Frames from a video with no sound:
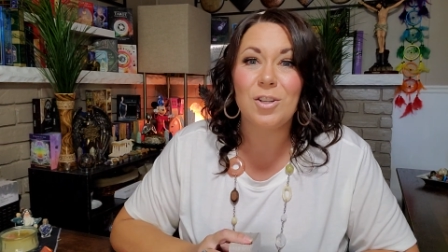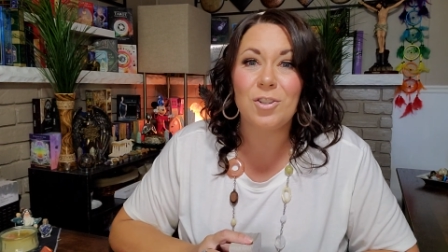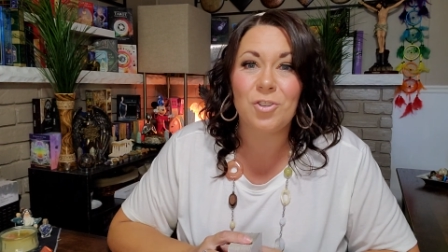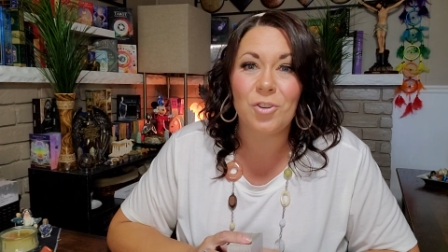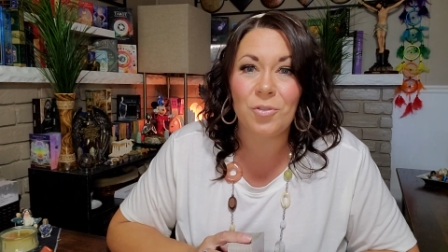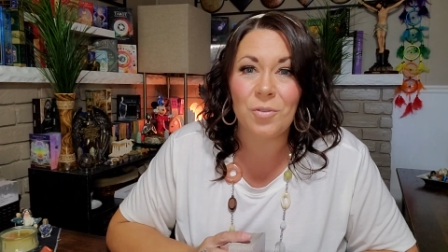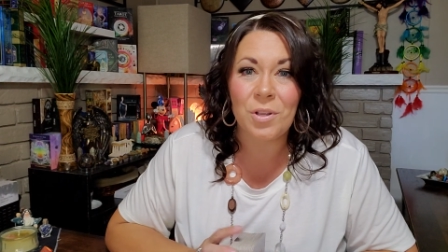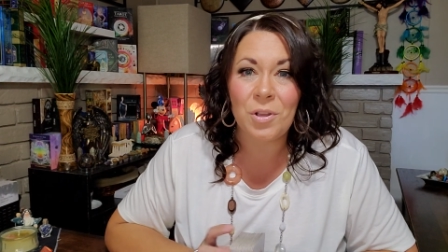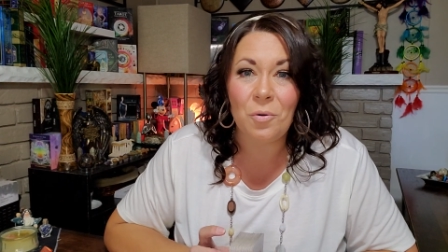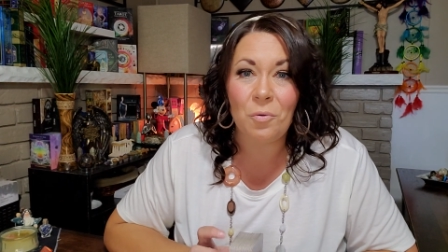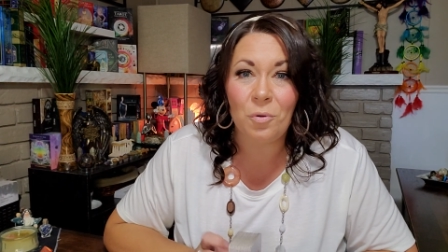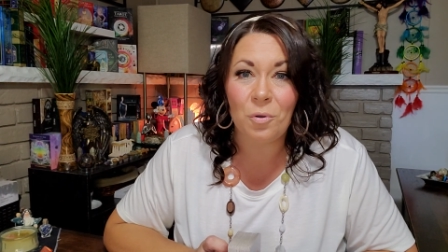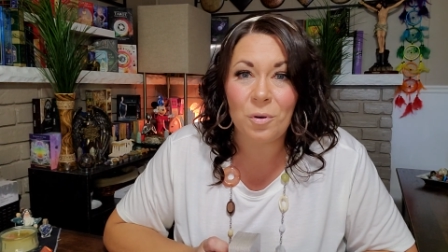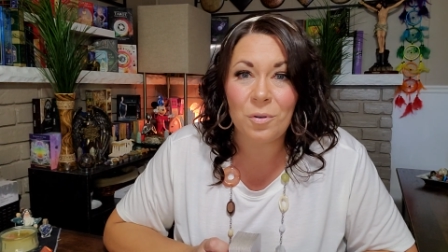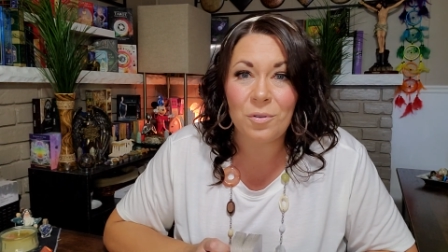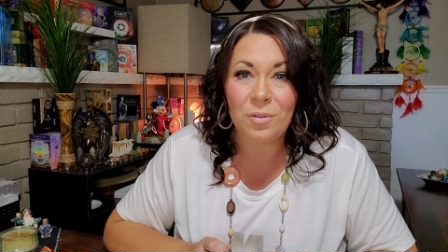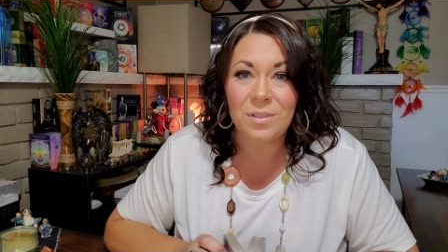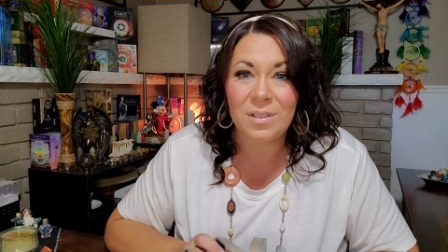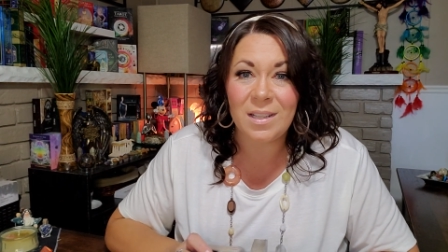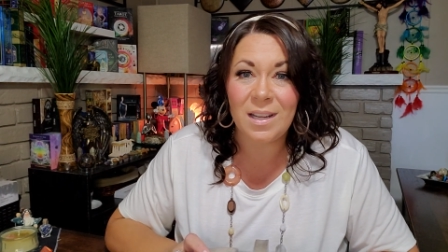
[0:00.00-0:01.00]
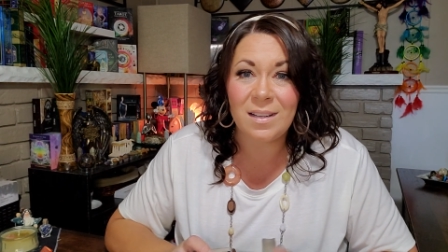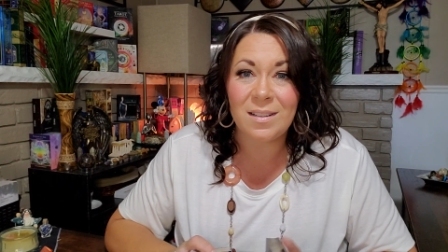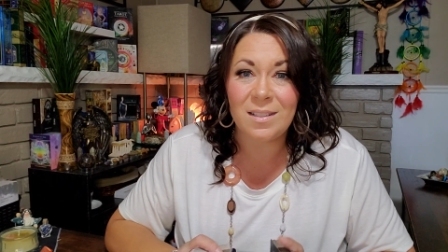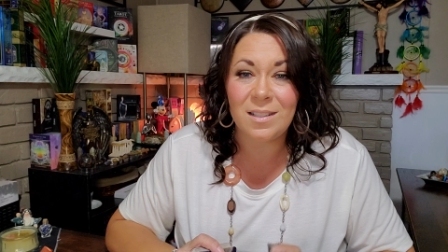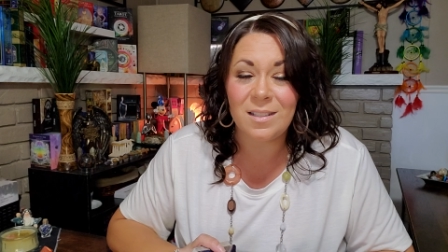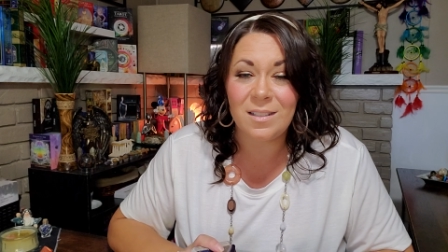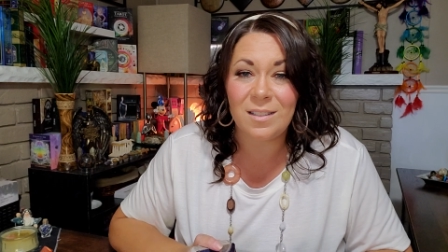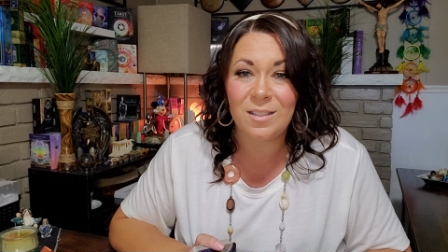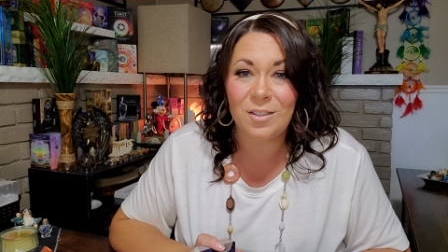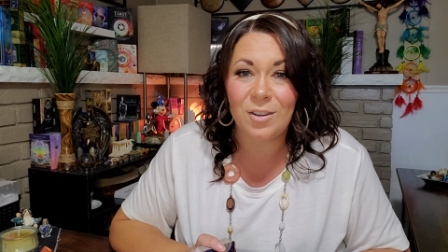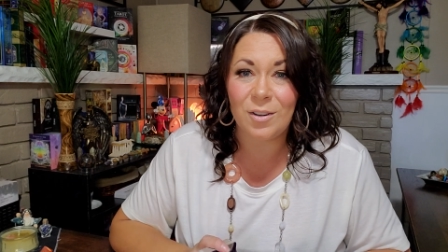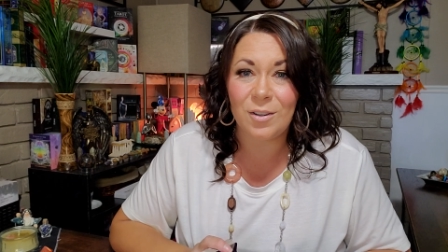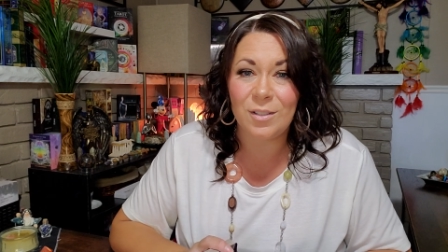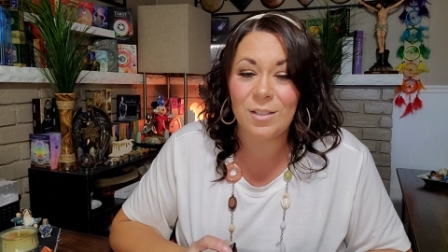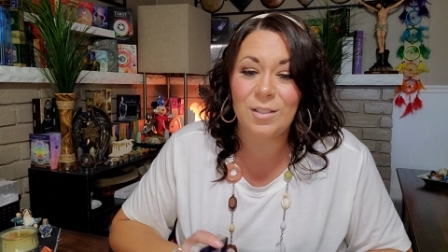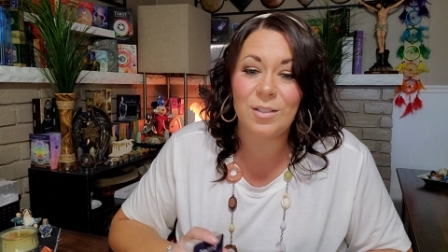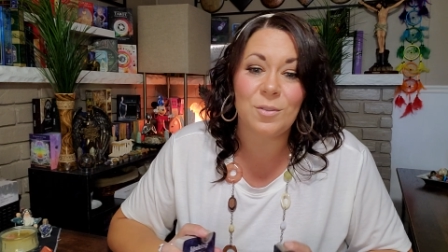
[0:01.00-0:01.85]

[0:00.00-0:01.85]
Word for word: Journey Oracle deck to start.